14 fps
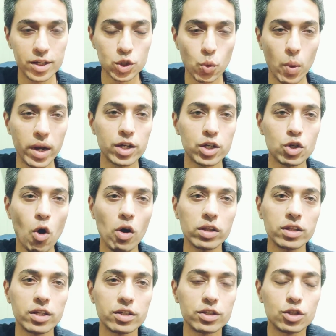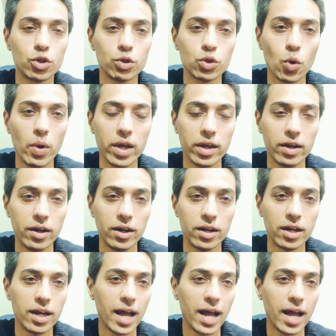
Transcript: So, when I talk the truth over here